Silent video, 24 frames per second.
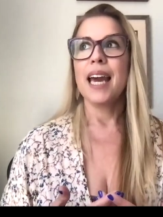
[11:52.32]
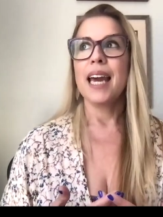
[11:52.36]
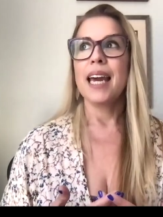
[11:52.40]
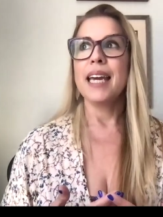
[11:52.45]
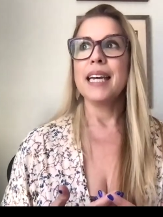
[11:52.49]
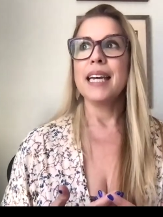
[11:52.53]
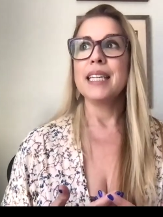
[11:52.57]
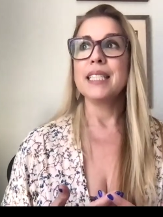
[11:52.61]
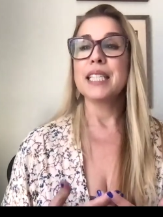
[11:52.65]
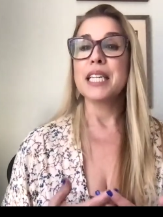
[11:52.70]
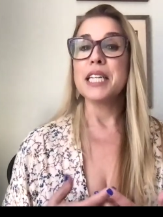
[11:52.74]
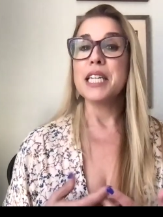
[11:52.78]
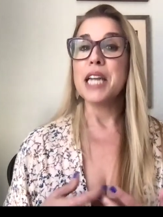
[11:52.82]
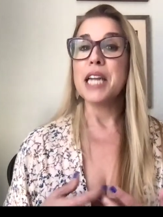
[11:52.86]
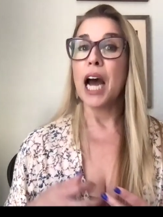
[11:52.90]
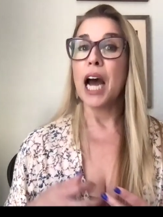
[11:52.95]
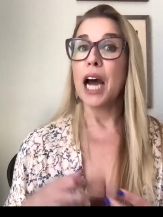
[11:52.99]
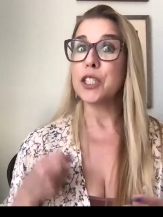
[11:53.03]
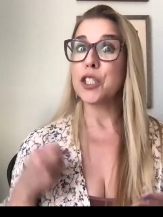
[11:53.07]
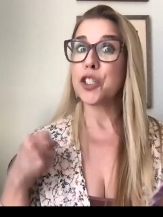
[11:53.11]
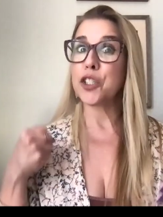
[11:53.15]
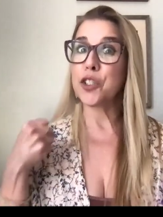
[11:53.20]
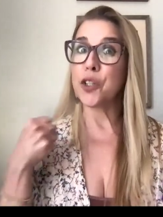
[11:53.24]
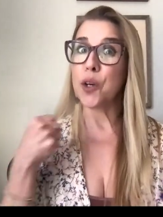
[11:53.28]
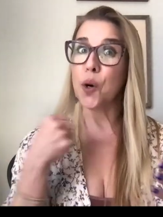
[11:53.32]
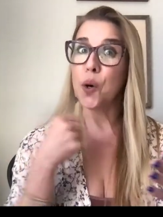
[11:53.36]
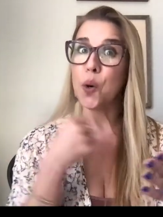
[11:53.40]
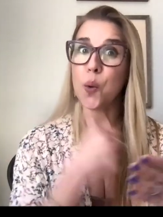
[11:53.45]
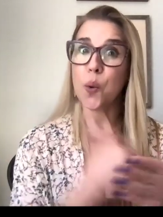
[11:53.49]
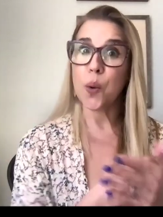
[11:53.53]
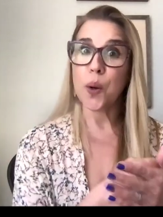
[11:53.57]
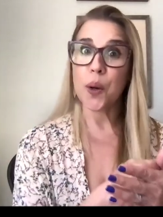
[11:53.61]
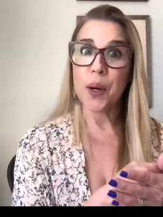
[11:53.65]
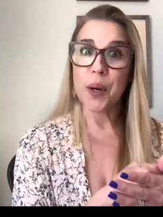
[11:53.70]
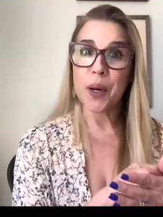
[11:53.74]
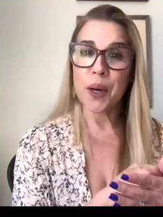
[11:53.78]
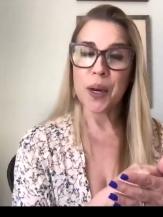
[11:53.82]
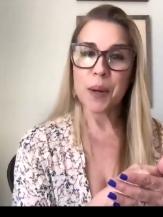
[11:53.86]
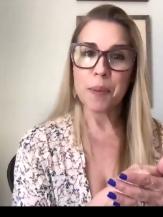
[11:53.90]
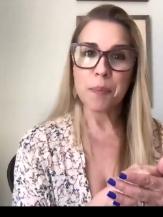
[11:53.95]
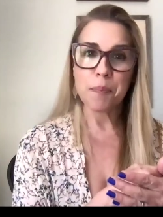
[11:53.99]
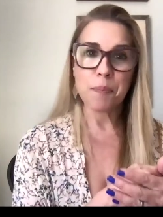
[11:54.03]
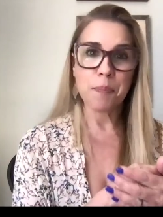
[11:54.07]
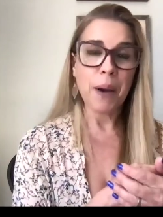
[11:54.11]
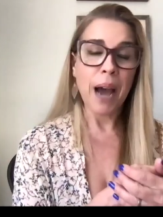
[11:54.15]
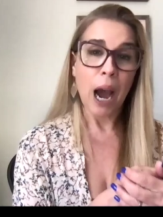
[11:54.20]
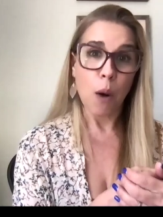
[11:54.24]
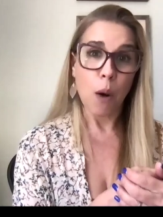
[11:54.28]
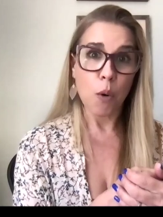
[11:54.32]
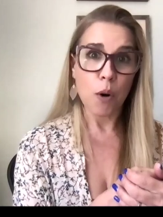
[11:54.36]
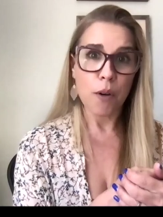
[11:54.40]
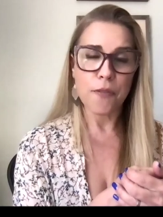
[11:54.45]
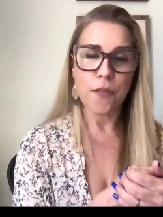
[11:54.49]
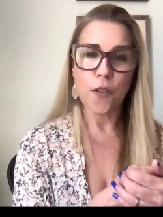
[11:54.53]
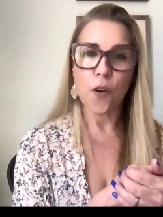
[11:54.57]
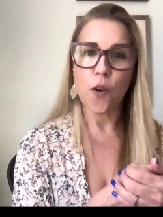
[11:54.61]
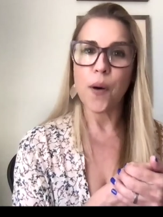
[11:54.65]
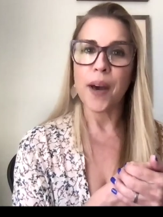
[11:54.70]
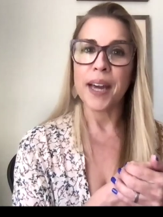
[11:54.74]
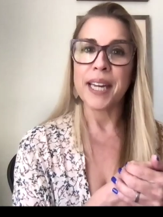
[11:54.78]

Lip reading: is not so powerful